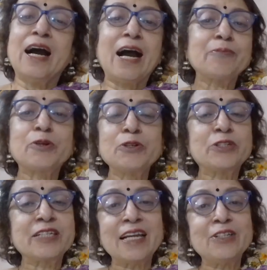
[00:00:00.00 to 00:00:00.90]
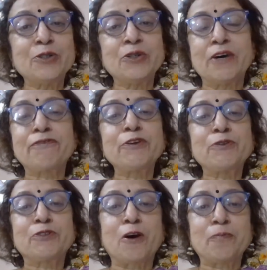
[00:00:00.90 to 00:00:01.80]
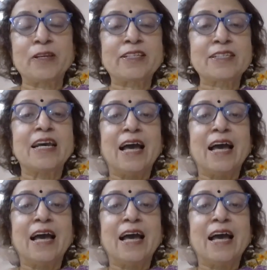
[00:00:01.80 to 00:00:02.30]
I'm going to tell you a few topics